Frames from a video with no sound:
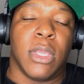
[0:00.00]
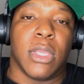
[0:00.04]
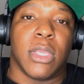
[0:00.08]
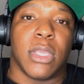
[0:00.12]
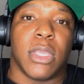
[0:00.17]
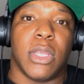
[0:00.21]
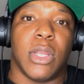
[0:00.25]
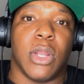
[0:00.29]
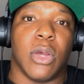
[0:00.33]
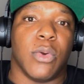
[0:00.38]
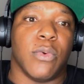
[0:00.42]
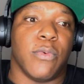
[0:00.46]

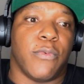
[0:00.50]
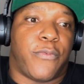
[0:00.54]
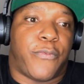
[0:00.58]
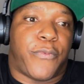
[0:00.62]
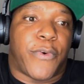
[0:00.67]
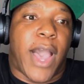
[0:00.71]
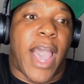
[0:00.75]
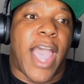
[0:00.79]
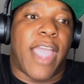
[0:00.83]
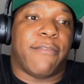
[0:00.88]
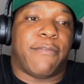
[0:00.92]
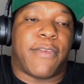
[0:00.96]
You know,
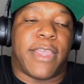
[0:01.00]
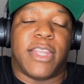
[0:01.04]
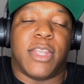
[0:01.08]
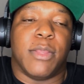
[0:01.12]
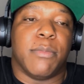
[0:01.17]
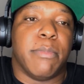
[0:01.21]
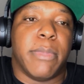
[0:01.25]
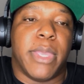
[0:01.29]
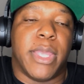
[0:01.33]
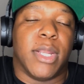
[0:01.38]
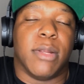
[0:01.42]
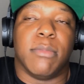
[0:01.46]
5 at the
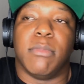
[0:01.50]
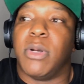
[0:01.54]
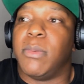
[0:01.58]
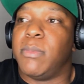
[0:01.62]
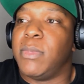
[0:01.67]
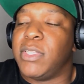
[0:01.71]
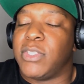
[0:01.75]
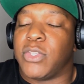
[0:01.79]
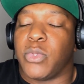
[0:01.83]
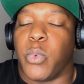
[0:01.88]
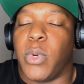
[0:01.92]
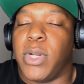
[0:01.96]
minimum
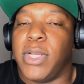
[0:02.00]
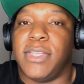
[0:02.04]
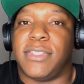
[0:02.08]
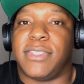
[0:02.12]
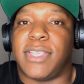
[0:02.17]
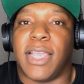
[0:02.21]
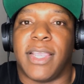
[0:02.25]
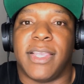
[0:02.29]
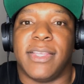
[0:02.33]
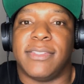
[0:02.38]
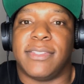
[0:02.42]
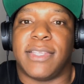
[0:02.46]
and 20
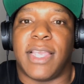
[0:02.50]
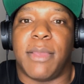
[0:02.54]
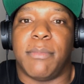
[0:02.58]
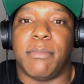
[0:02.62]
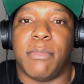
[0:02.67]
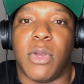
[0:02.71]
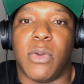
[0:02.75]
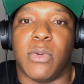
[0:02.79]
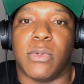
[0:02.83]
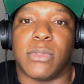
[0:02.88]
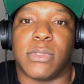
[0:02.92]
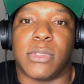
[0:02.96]
seconds at
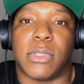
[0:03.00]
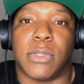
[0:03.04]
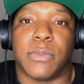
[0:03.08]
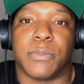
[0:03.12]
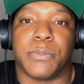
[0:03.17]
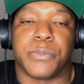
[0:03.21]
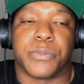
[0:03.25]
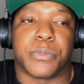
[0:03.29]
most.